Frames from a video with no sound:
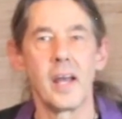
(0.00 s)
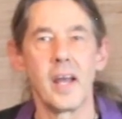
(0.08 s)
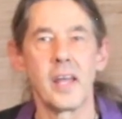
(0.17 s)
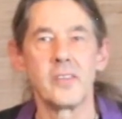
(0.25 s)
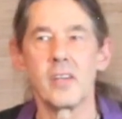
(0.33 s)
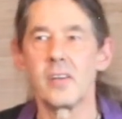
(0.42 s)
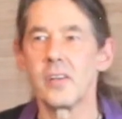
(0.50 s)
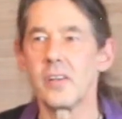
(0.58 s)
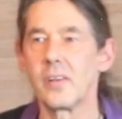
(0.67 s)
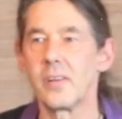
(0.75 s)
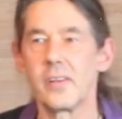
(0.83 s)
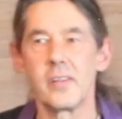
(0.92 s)
And,
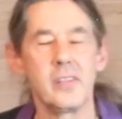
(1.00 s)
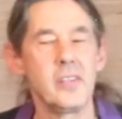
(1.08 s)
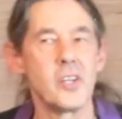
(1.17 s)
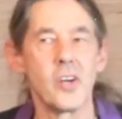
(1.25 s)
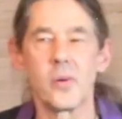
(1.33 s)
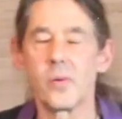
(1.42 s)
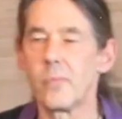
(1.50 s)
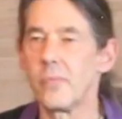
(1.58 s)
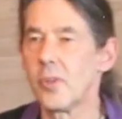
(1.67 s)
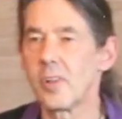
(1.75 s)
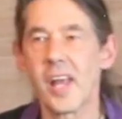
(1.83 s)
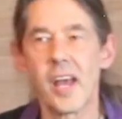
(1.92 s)
you know,
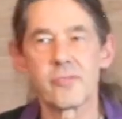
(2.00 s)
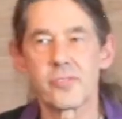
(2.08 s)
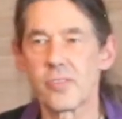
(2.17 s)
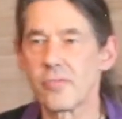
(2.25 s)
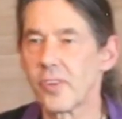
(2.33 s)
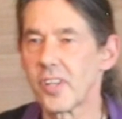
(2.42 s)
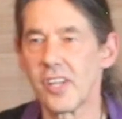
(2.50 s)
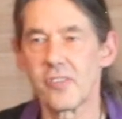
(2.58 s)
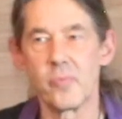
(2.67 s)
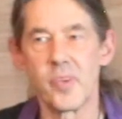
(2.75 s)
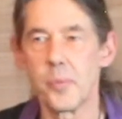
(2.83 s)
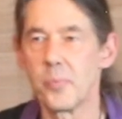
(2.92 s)
you'll have to
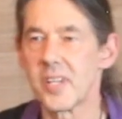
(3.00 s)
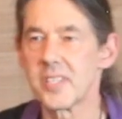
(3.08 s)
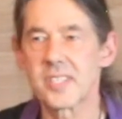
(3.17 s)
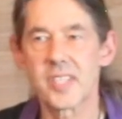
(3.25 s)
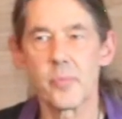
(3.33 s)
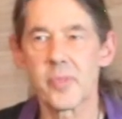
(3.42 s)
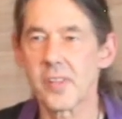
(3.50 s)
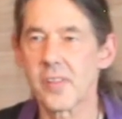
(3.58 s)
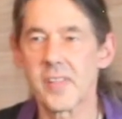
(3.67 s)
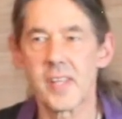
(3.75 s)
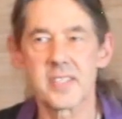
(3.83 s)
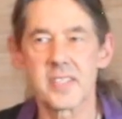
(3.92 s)
forgive me, but some of the
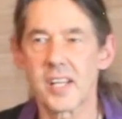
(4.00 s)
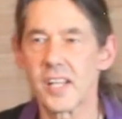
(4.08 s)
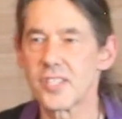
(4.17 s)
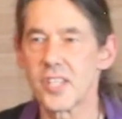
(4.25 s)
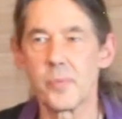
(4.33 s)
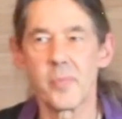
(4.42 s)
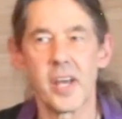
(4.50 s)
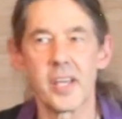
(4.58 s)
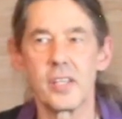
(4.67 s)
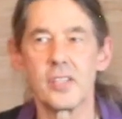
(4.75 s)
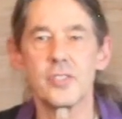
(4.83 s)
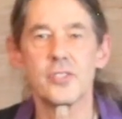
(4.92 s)
things that I see
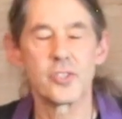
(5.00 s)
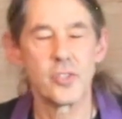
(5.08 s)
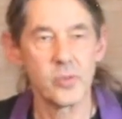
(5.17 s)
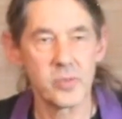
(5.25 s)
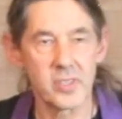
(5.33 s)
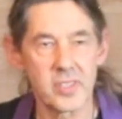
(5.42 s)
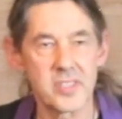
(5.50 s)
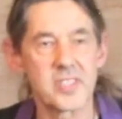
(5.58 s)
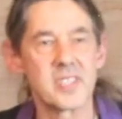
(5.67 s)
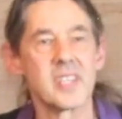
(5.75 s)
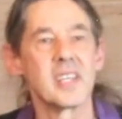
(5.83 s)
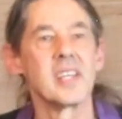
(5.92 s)
my
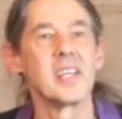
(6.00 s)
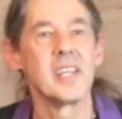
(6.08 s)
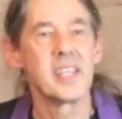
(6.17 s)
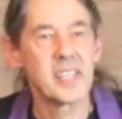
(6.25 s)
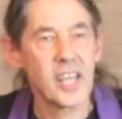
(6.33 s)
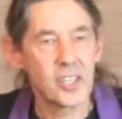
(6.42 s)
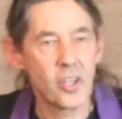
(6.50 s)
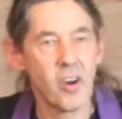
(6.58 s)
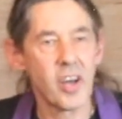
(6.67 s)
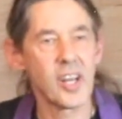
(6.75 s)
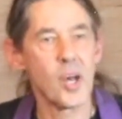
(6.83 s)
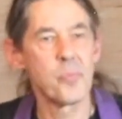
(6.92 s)
students get
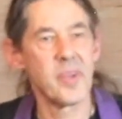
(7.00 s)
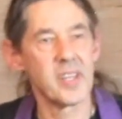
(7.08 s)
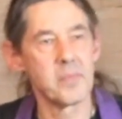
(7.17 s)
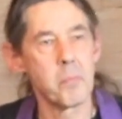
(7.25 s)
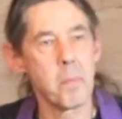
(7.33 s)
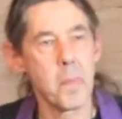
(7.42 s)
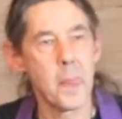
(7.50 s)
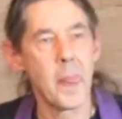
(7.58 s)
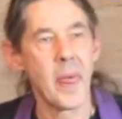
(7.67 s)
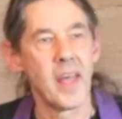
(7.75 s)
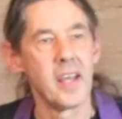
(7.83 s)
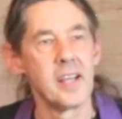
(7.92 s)
caught up in
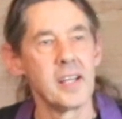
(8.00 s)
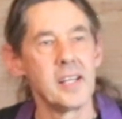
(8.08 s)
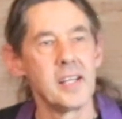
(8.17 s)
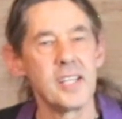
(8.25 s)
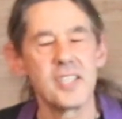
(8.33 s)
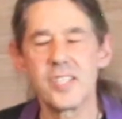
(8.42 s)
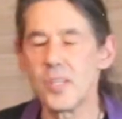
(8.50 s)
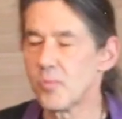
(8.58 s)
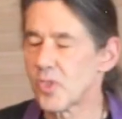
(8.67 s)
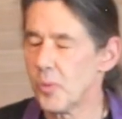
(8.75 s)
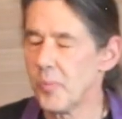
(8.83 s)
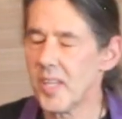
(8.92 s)

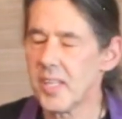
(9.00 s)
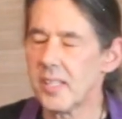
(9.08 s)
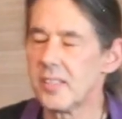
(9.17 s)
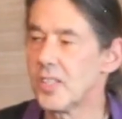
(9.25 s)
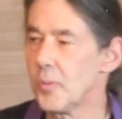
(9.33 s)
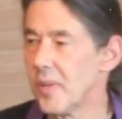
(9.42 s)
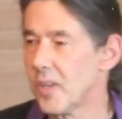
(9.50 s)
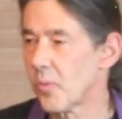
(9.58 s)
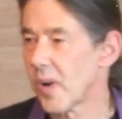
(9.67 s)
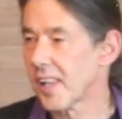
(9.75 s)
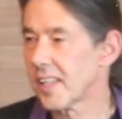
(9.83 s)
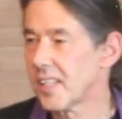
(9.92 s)
seem to me to be
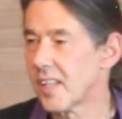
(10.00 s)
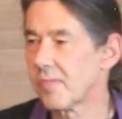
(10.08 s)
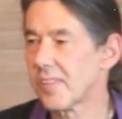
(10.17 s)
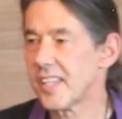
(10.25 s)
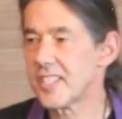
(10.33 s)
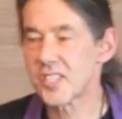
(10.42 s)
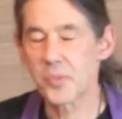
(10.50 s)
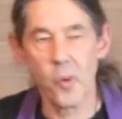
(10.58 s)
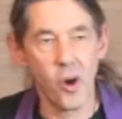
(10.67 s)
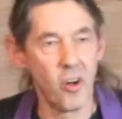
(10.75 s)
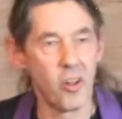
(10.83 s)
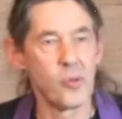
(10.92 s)
relatively
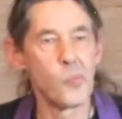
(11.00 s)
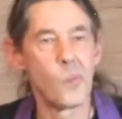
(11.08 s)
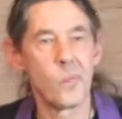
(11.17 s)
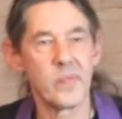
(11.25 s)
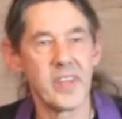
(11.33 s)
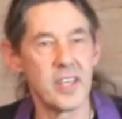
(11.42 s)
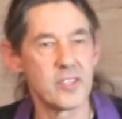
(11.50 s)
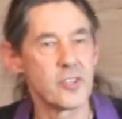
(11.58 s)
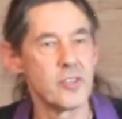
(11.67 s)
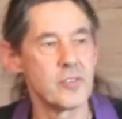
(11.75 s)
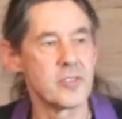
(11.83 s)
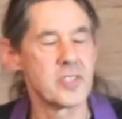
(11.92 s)
small
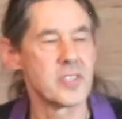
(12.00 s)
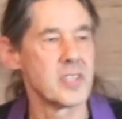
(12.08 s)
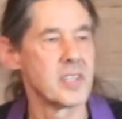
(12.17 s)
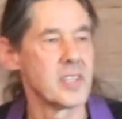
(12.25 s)
issues